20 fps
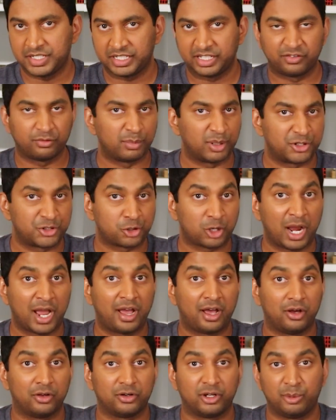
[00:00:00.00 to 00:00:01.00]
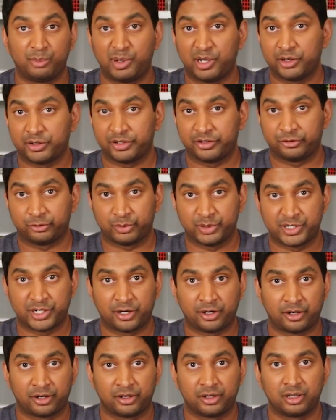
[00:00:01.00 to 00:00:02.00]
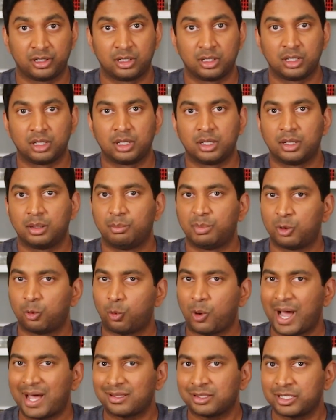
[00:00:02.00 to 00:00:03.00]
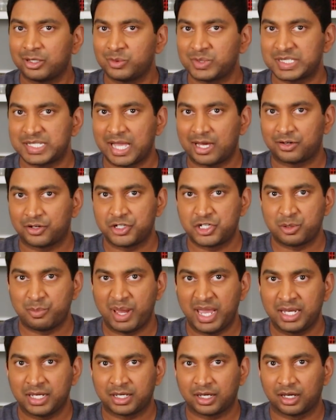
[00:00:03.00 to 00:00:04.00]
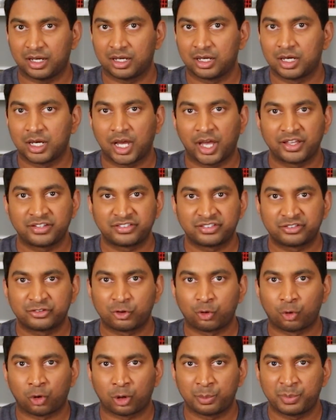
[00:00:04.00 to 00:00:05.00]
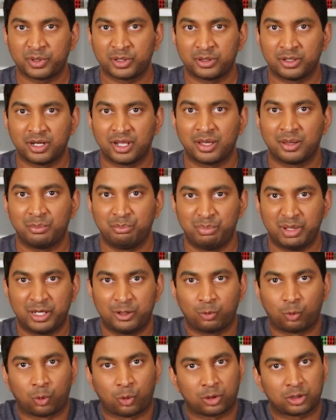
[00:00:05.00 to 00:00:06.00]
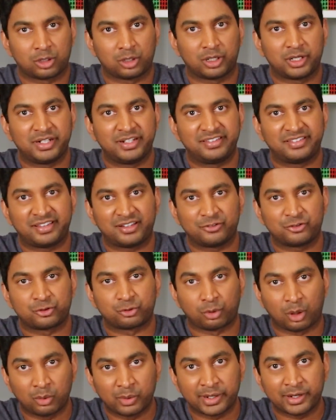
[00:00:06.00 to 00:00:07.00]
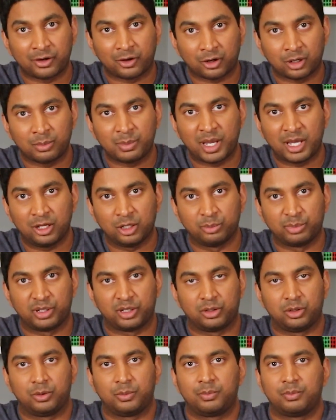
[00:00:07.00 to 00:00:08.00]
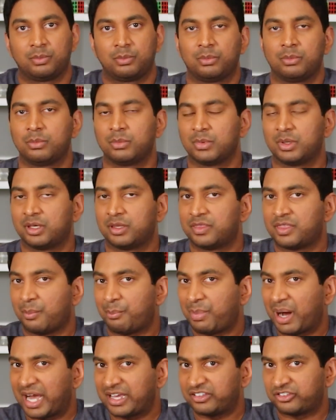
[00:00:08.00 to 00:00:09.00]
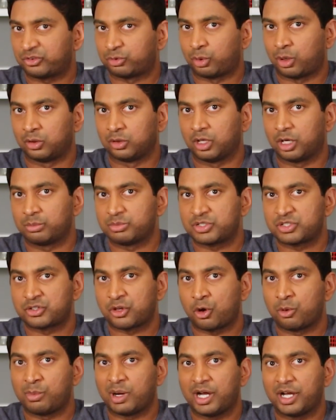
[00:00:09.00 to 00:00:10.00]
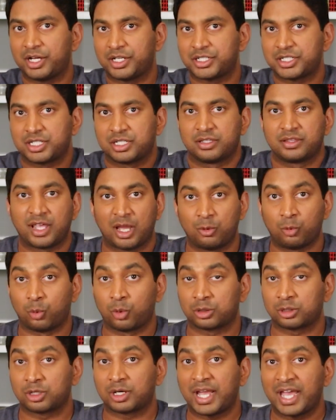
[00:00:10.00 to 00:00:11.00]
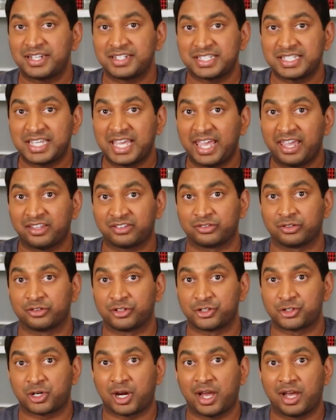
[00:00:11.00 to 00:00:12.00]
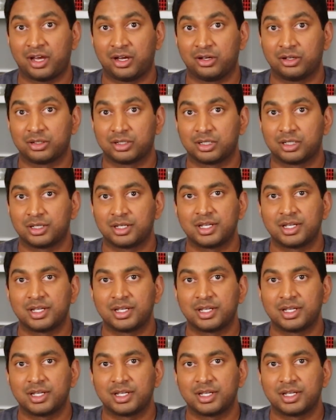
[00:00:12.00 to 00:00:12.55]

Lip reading: to give him a tryout upon his return, but while he was down in Jamaica, a scorpion bit Warner in his throwing arm elbow. The bite swelled up so much that Warner had to cancel the tryout.